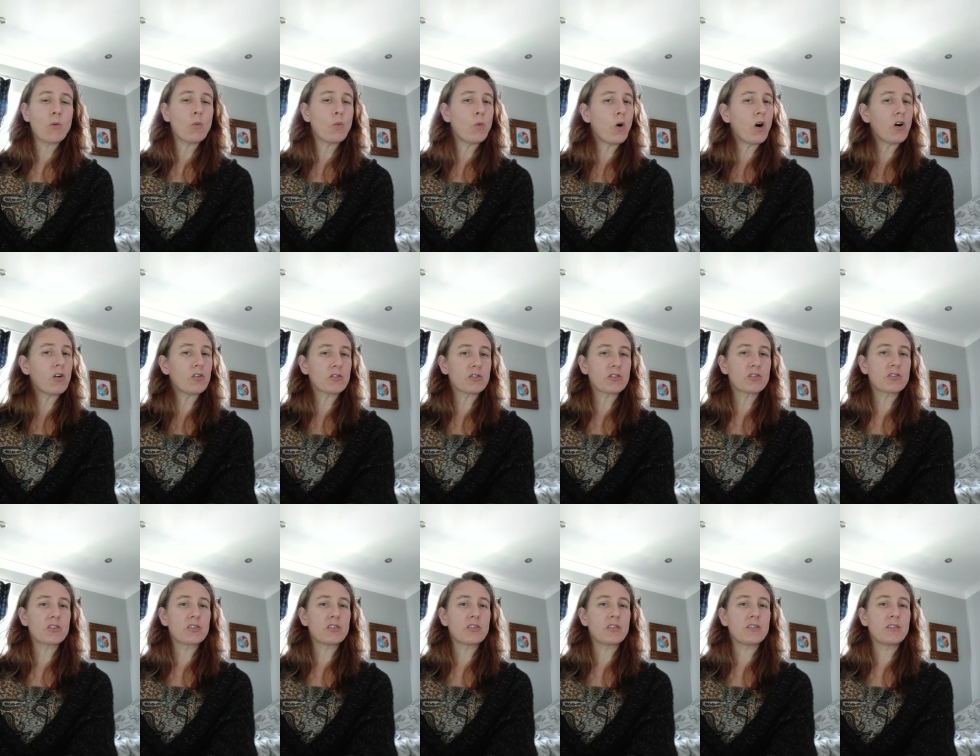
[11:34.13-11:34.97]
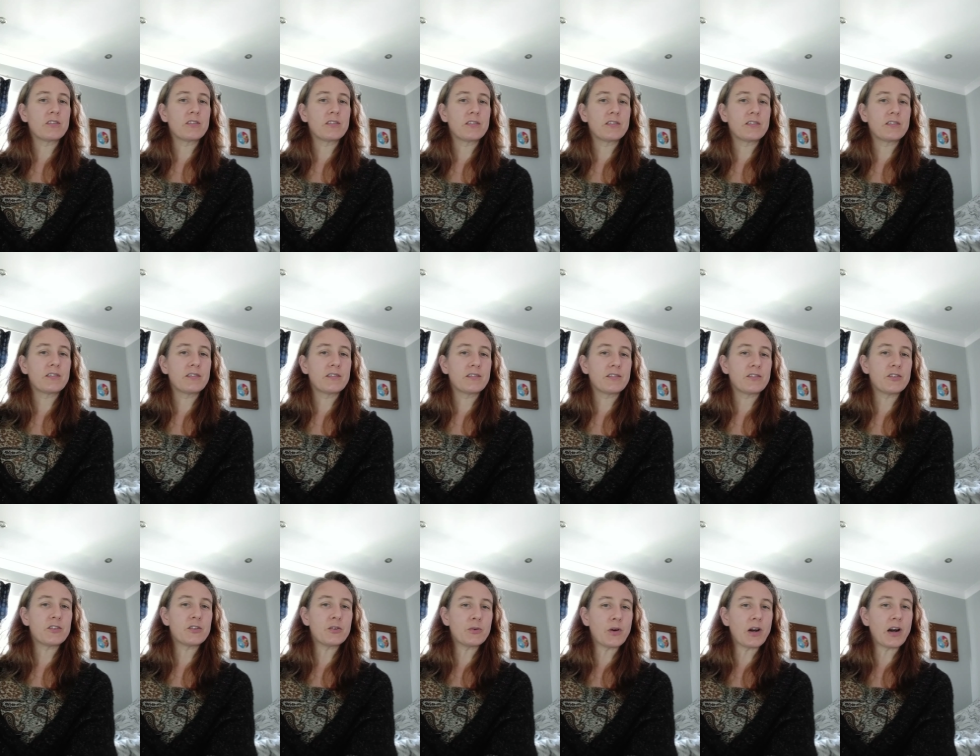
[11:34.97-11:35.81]
What
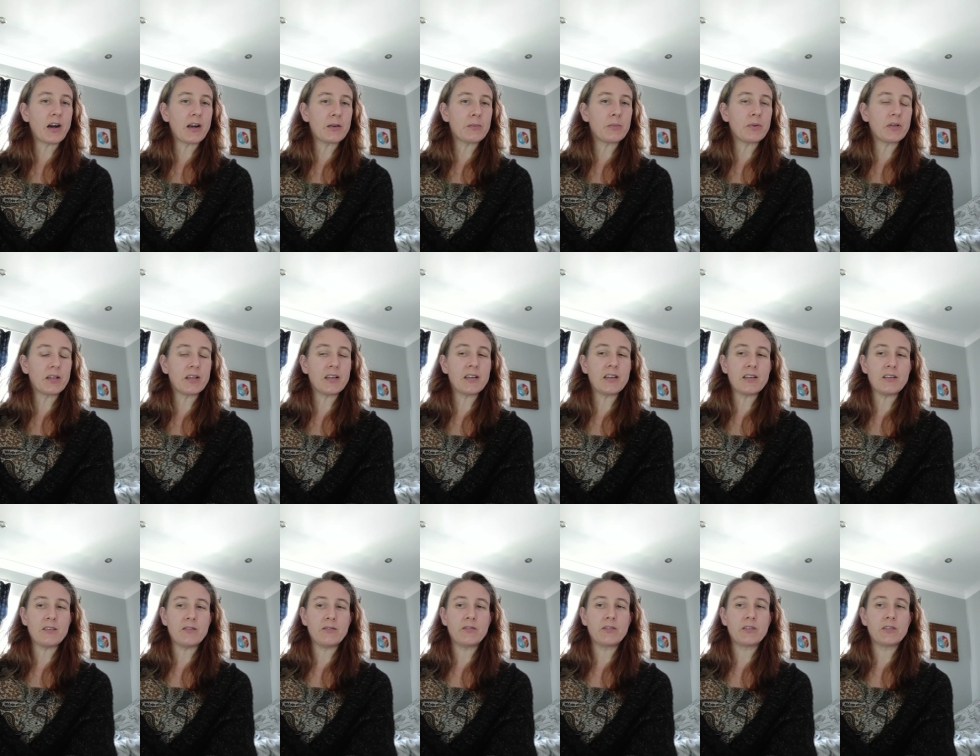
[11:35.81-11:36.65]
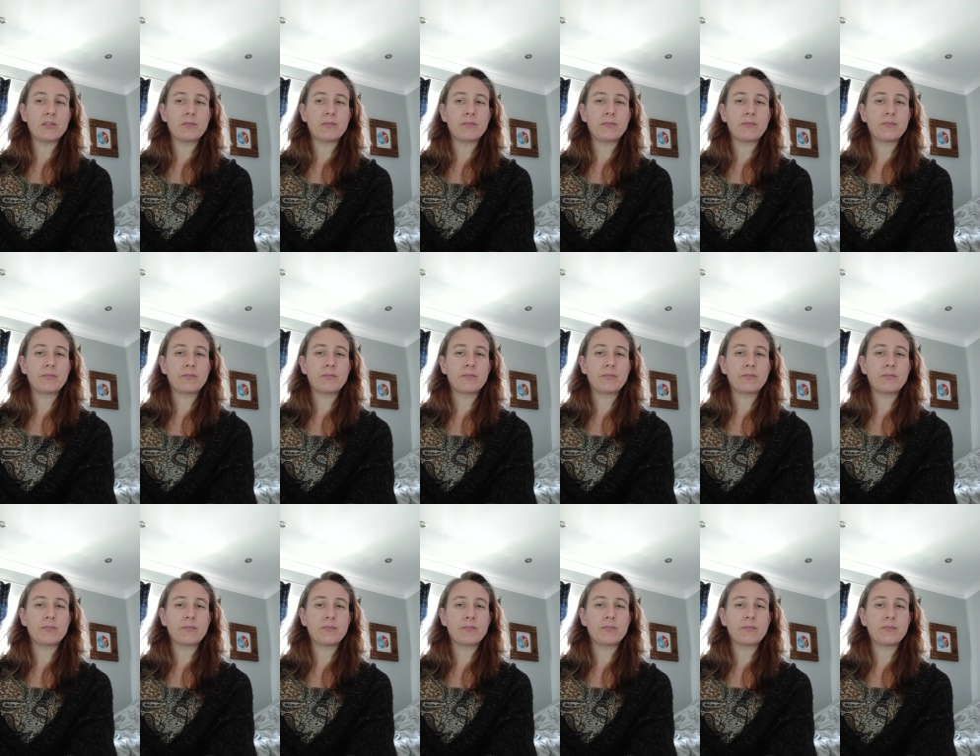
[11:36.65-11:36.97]
do I believe?